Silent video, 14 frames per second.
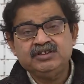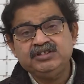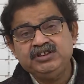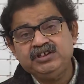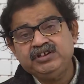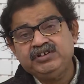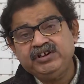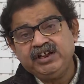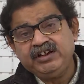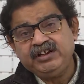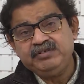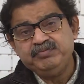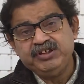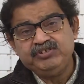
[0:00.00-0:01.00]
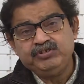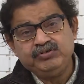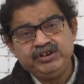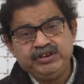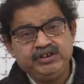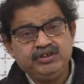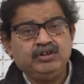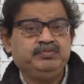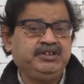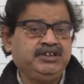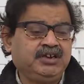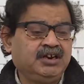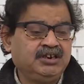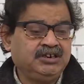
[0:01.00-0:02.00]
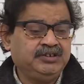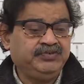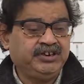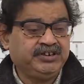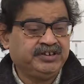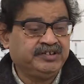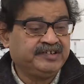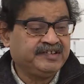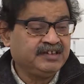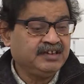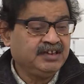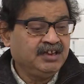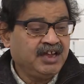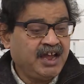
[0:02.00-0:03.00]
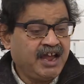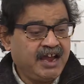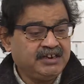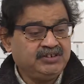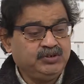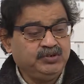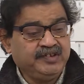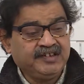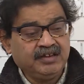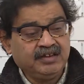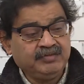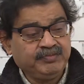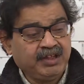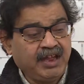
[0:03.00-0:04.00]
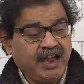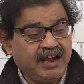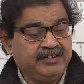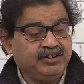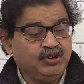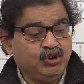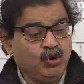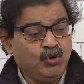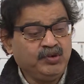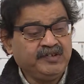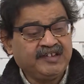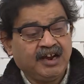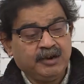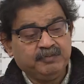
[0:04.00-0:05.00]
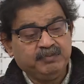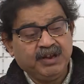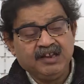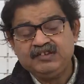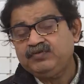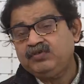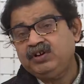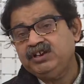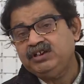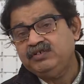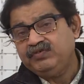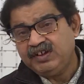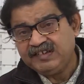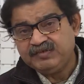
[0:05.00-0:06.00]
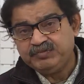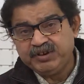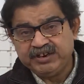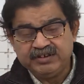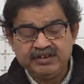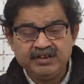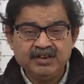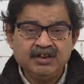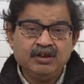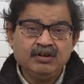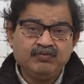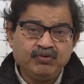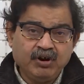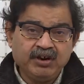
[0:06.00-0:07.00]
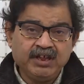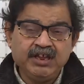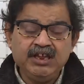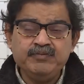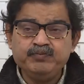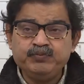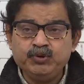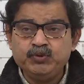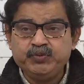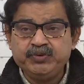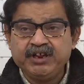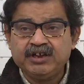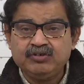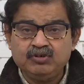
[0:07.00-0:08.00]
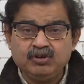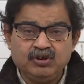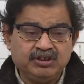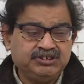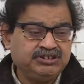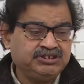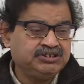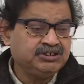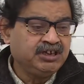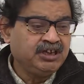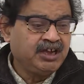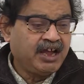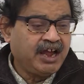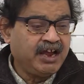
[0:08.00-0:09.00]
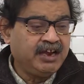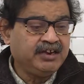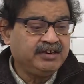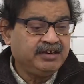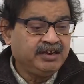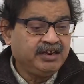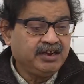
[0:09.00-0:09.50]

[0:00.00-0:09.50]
the great majority of the cultivators had no surplus for investment for improved technology, and